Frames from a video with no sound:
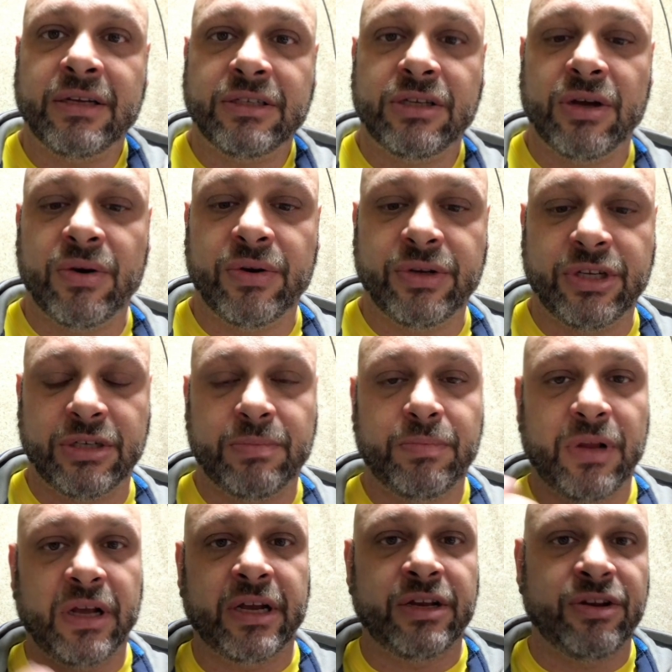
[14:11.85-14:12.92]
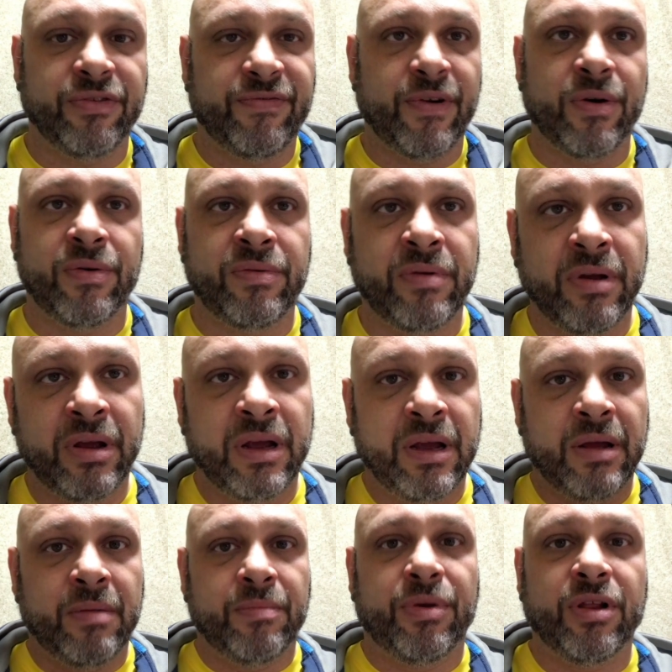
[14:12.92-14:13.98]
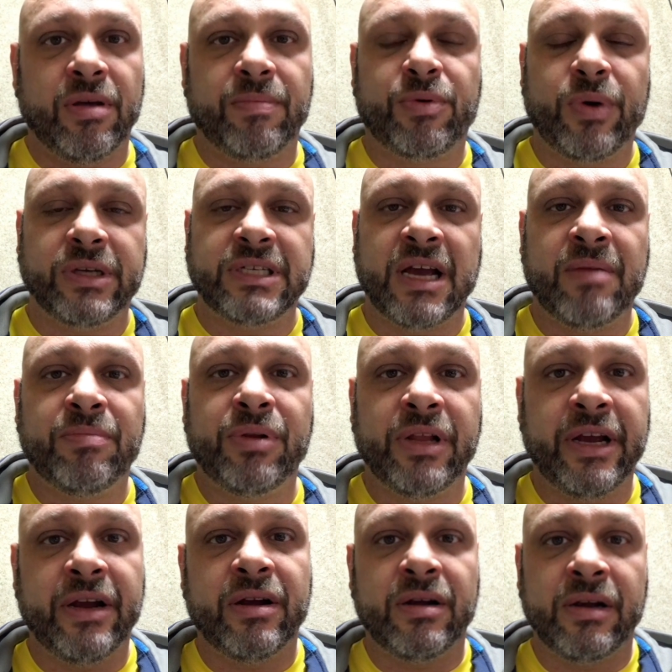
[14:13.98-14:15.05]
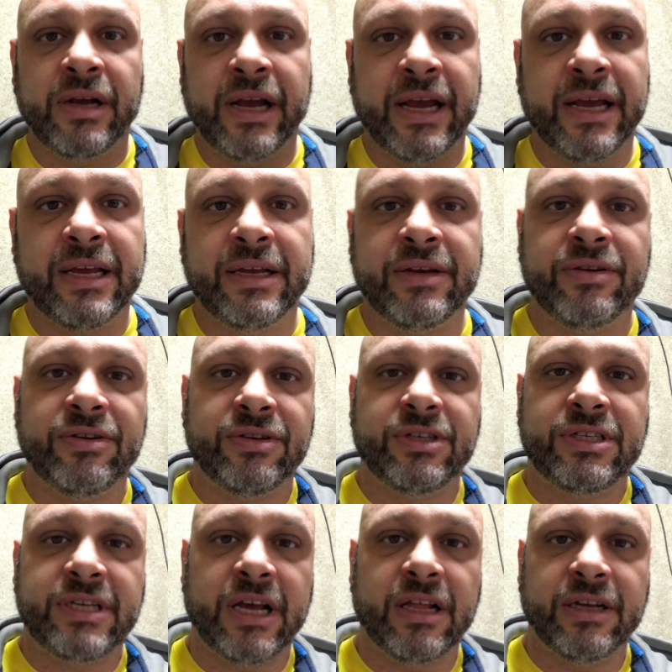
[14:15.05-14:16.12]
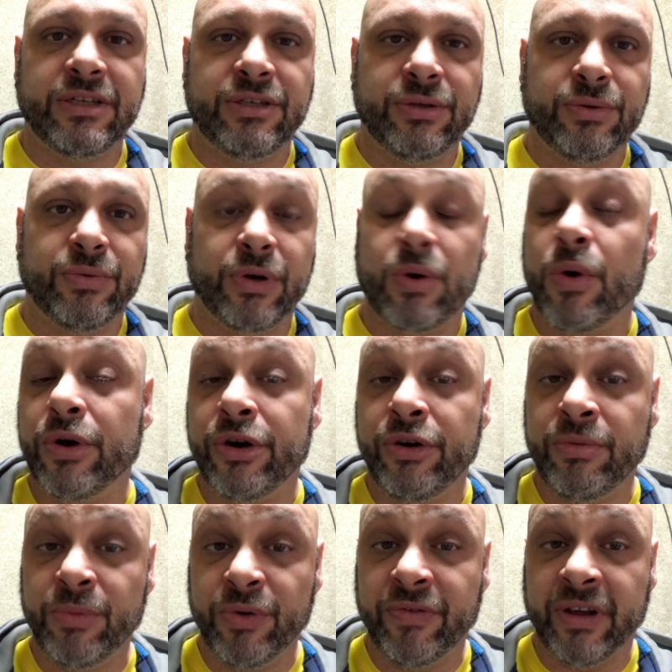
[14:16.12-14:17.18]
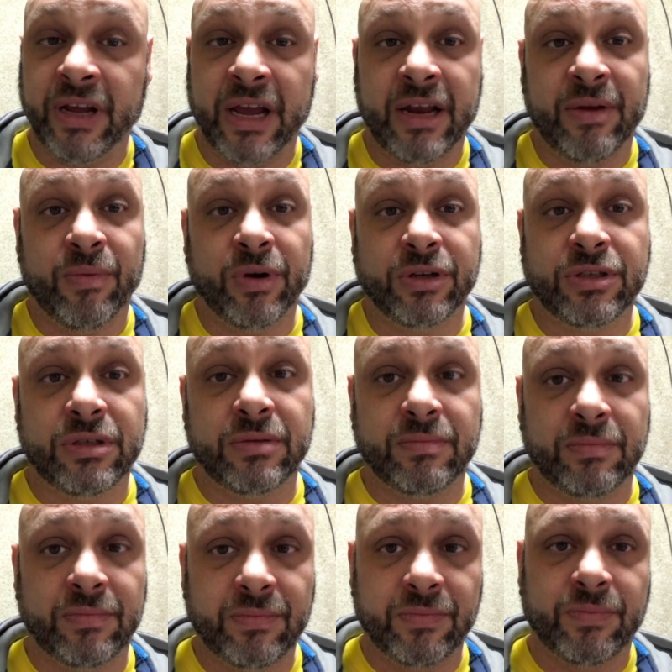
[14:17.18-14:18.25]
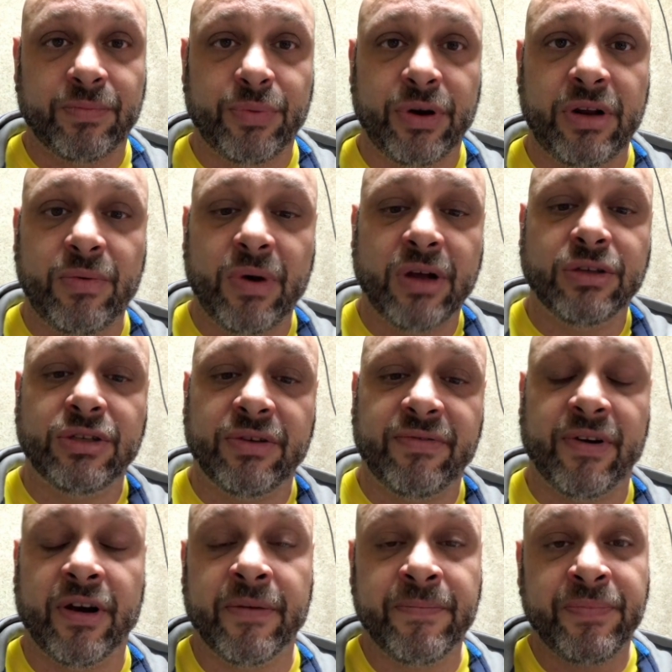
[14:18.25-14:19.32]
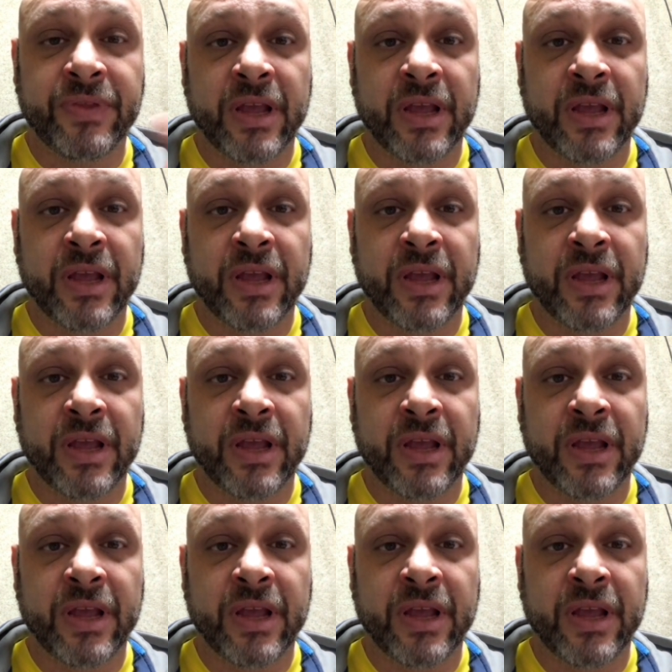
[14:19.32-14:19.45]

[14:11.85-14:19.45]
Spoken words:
So you just plug in your phone, pull up QuickTime Player, and tell it to record a new movie, and it works pretty well so far.